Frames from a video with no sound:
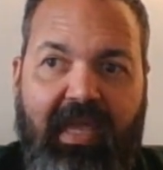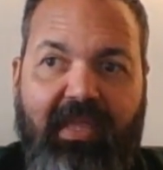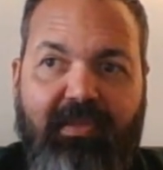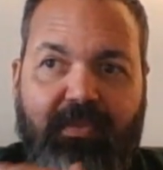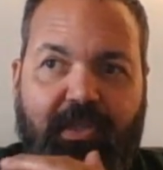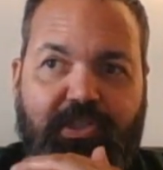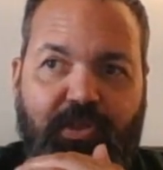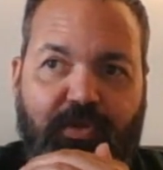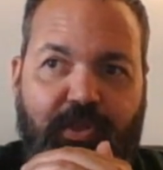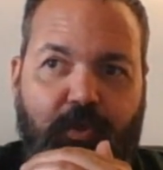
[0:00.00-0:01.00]
and then they
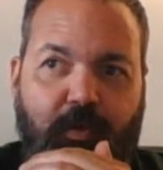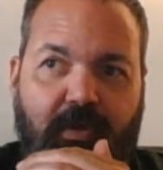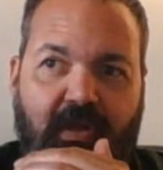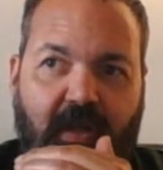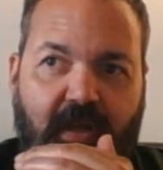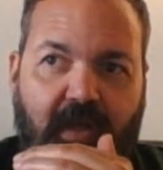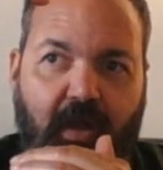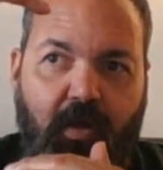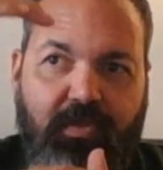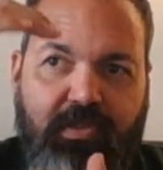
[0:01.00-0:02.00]
show you all